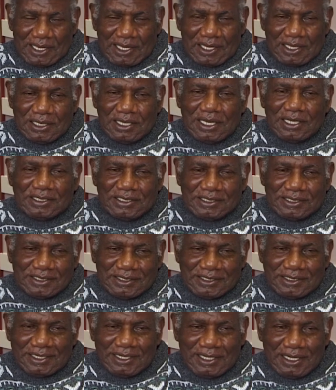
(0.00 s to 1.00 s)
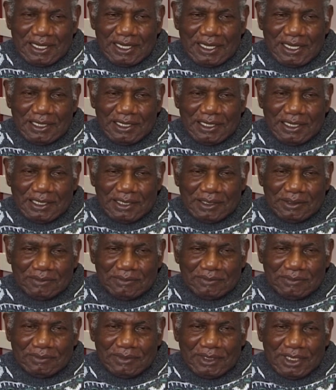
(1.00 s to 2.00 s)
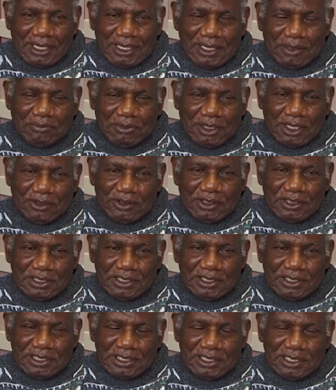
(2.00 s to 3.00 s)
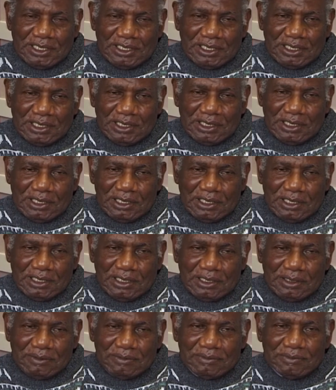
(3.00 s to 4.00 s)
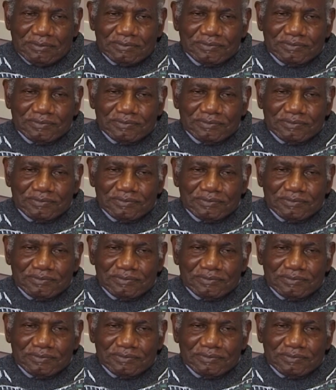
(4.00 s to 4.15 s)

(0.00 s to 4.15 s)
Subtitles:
Yes, I married, and then I